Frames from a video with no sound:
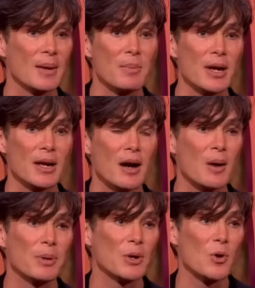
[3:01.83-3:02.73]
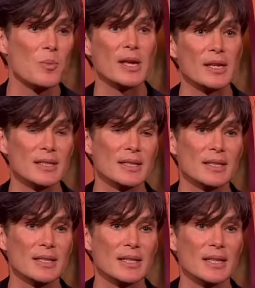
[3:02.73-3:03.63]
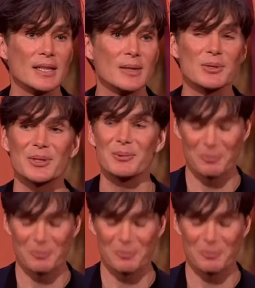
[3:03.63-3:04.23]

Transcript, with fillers: and my Oppenhomies. That was a